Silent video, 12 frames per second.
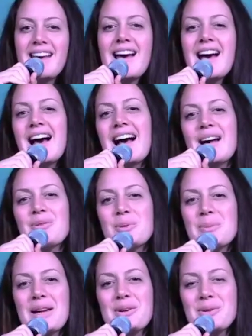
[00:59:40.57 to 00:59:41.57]
Hi,
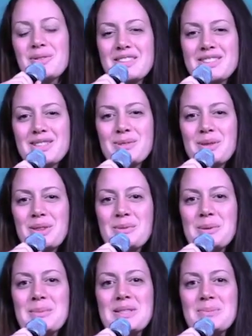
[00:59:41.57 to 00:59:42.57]
Rebecca Rivisto with the
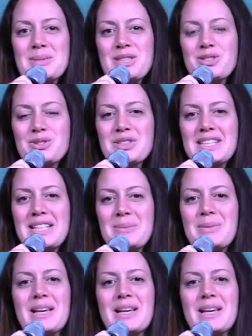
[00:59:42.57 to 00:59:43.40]
Women's Ministry Team.